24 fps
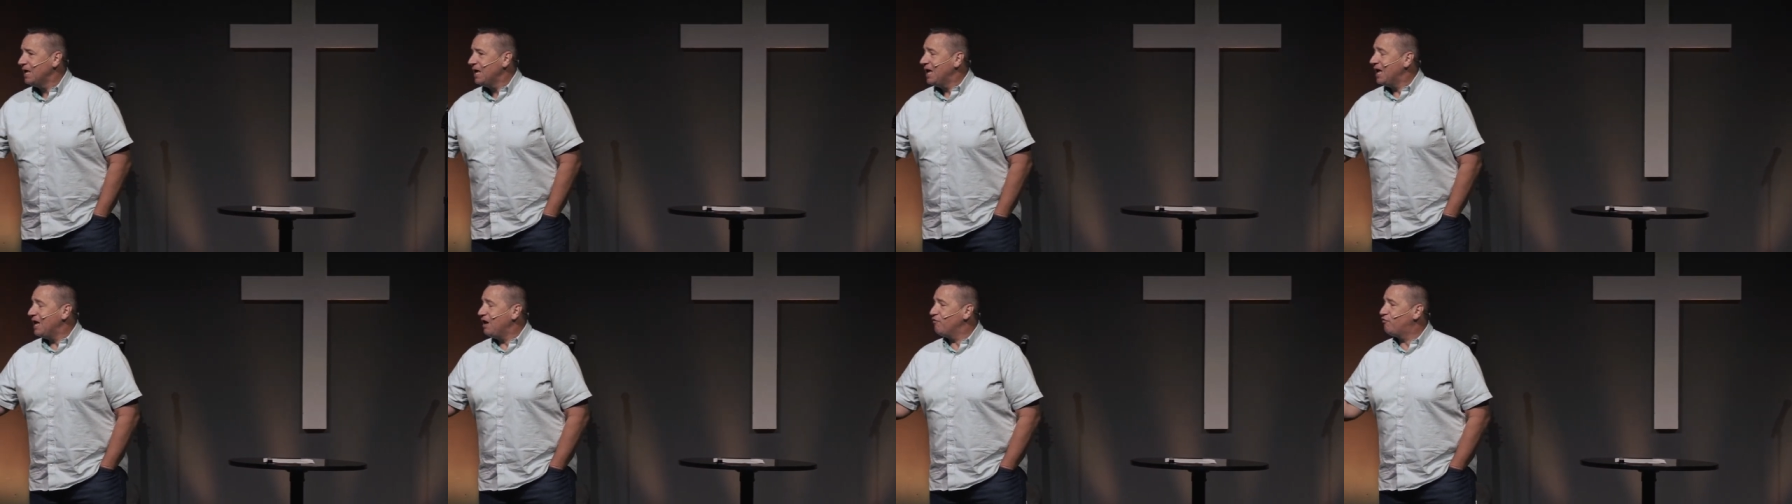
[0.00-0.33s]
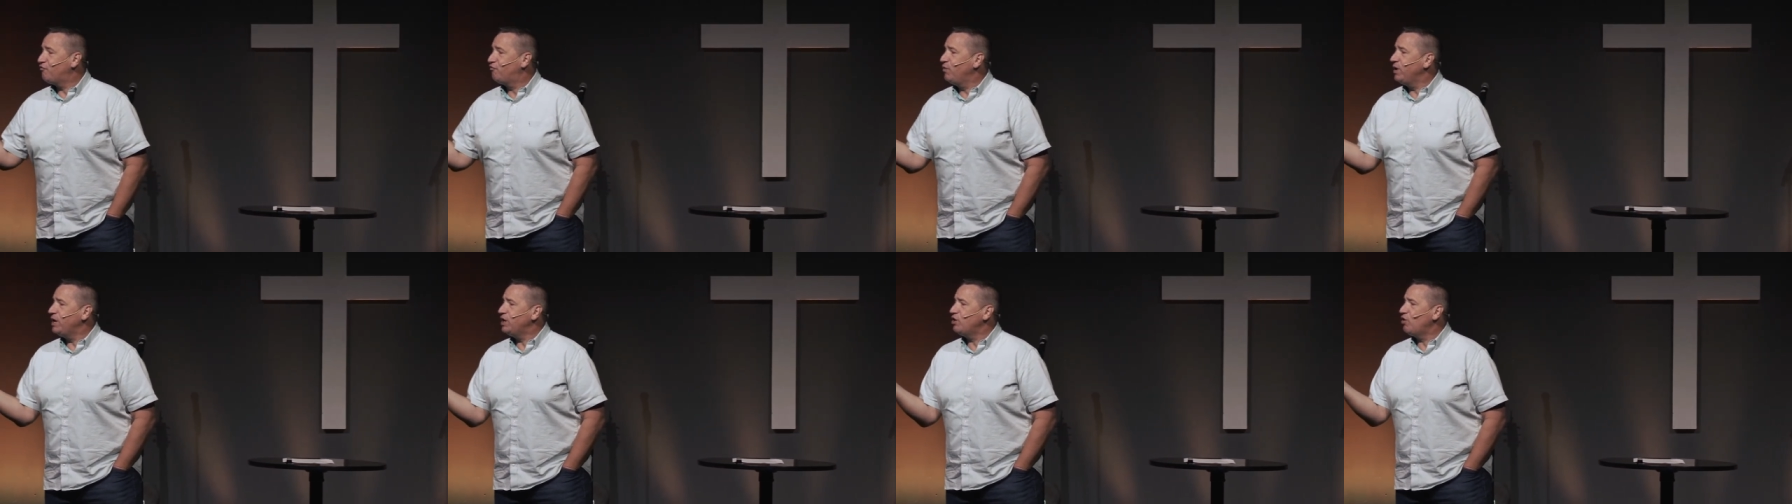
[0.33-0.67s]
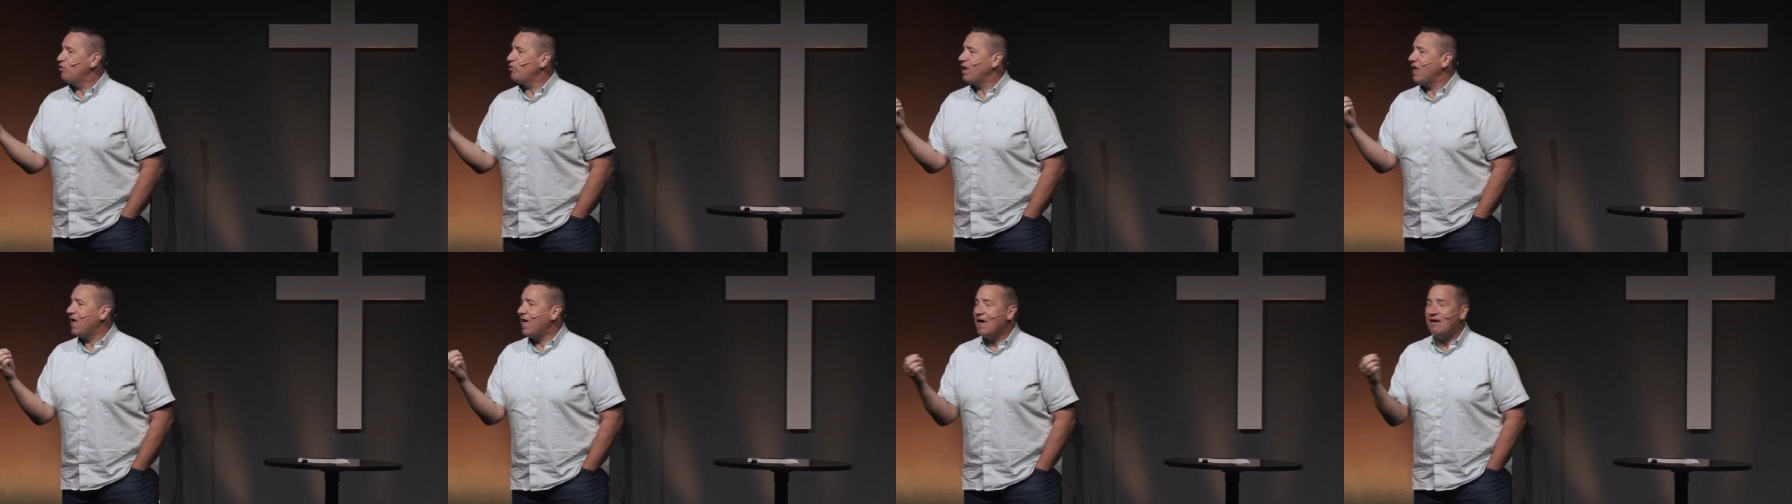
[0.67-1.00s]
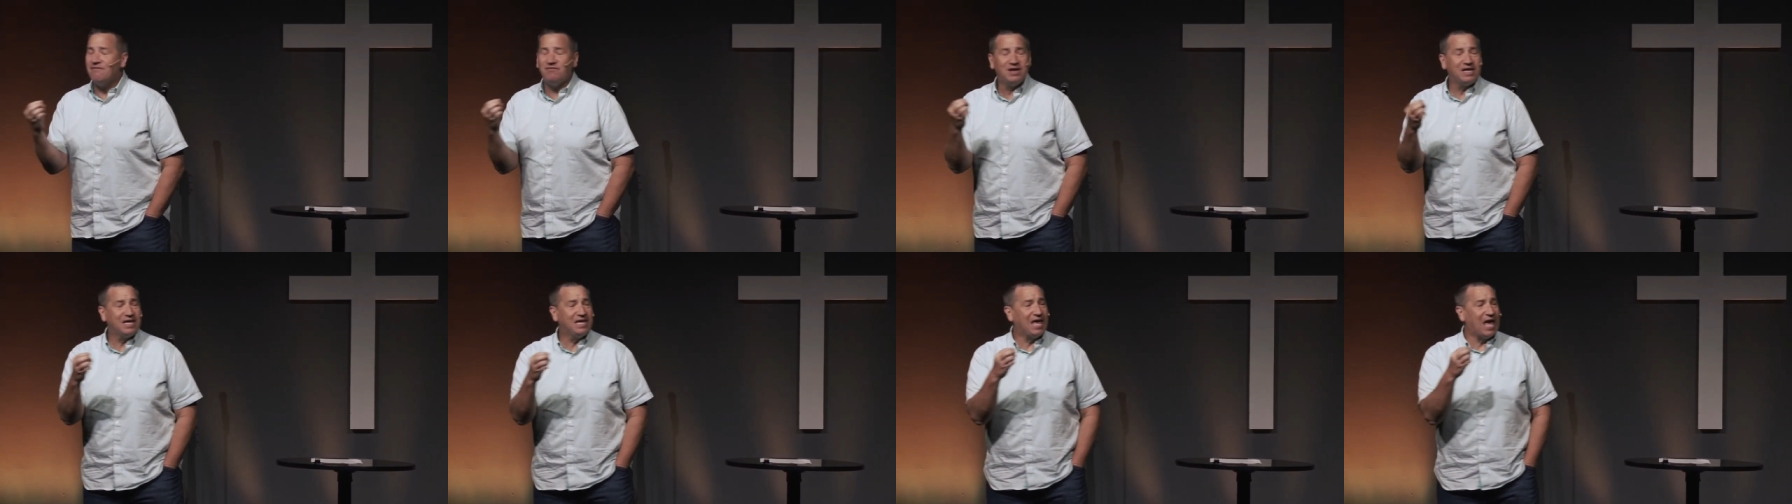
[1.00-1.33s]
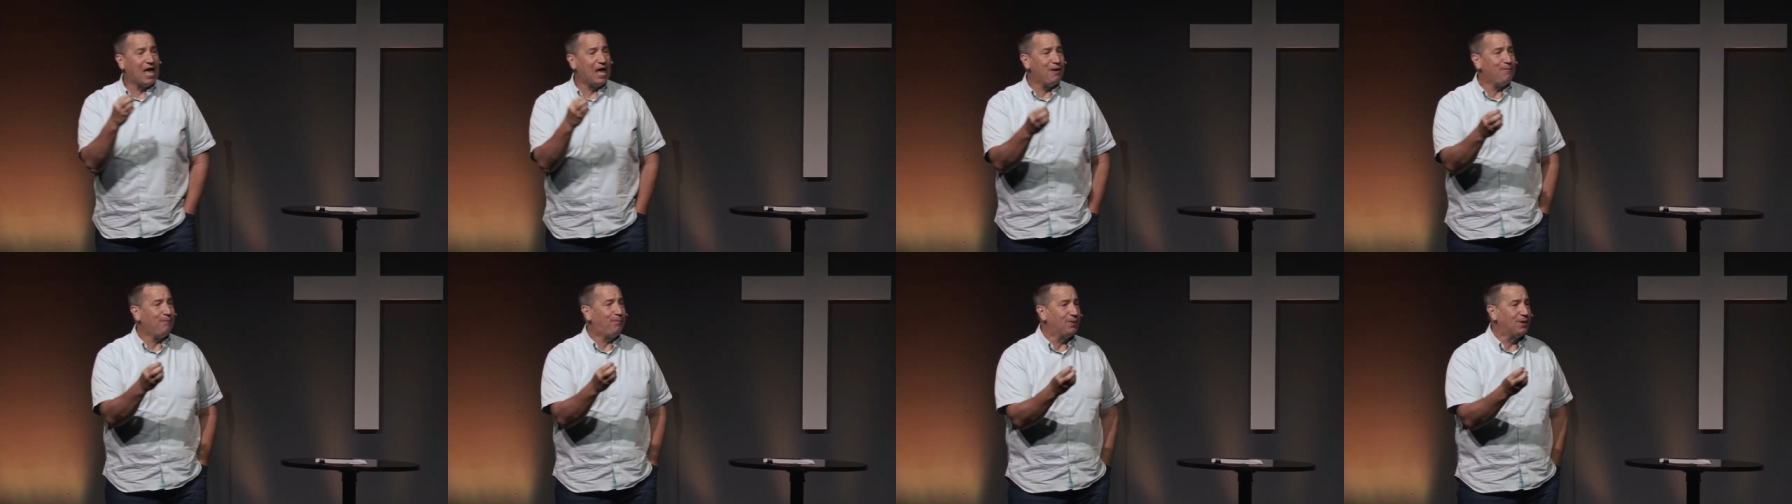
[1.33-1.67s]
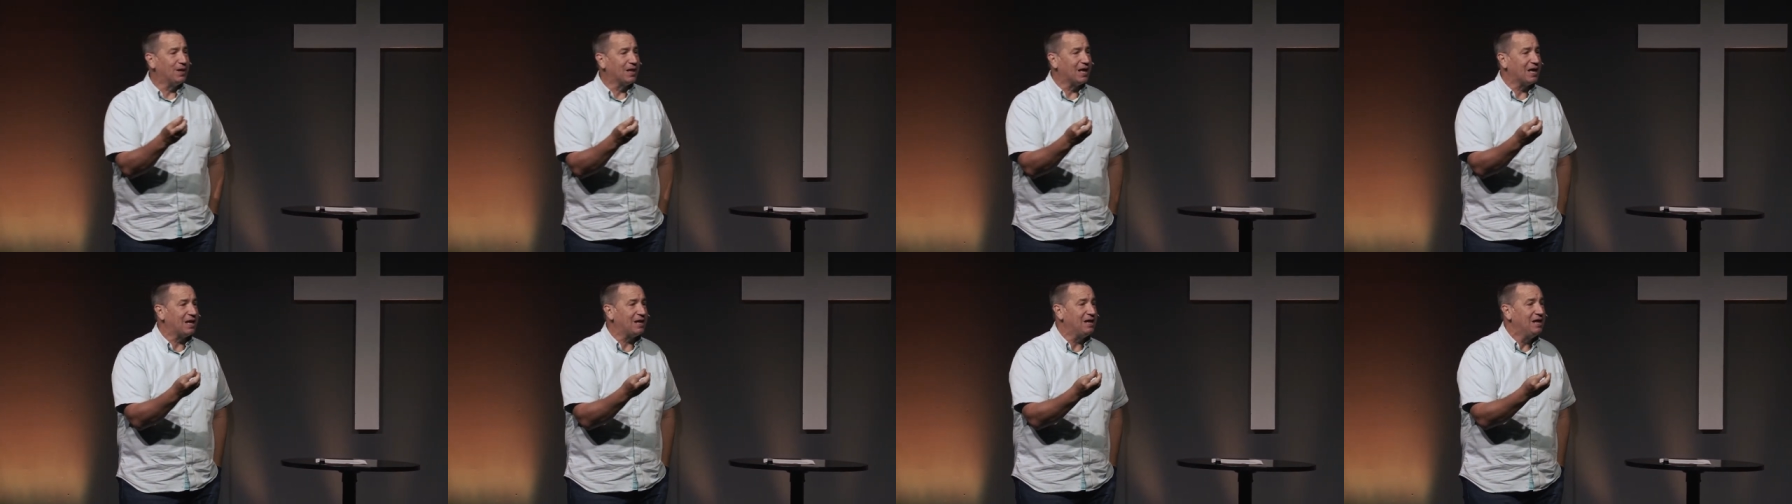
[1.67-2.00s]
If we don't have a game
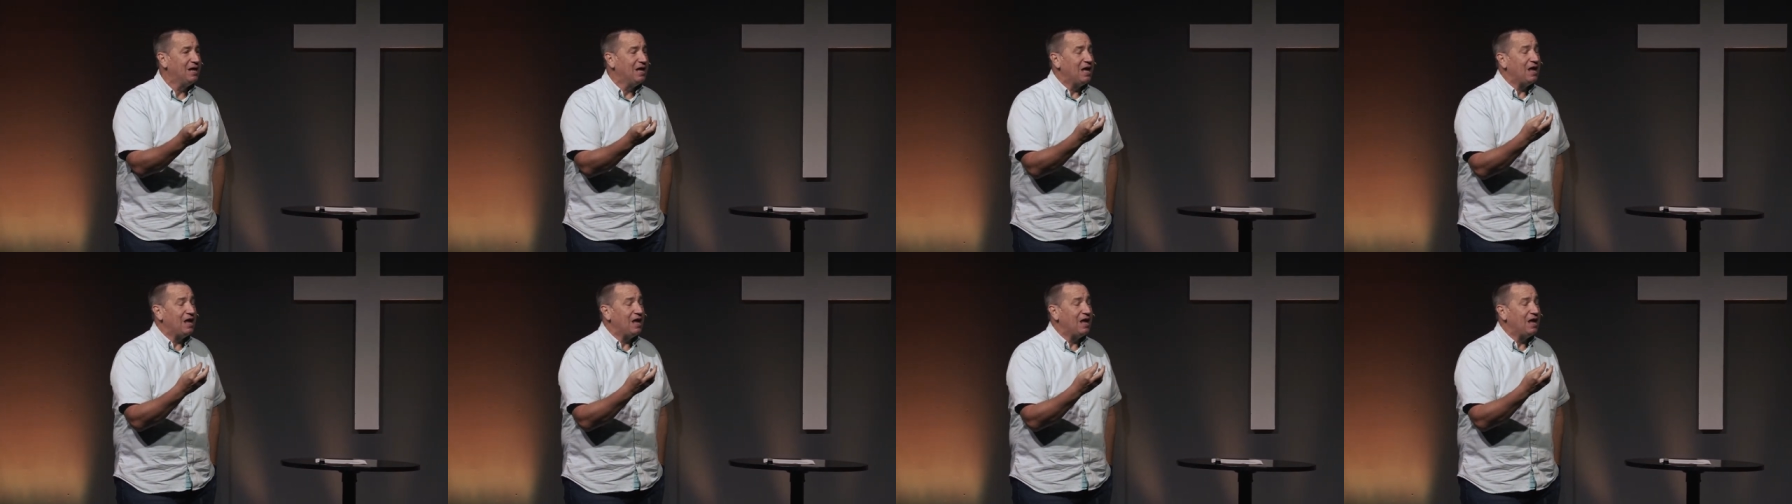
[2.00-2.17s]
plan,